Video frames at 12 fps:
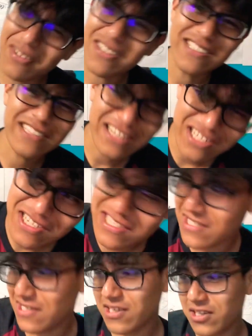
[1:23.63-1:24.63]
Because I
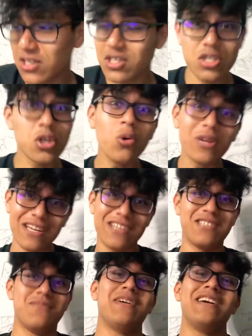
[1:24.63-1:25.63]
just
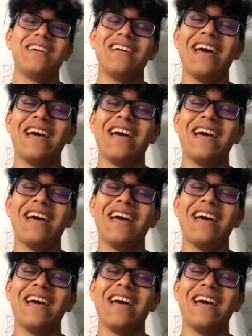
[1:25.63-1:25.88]
showcased my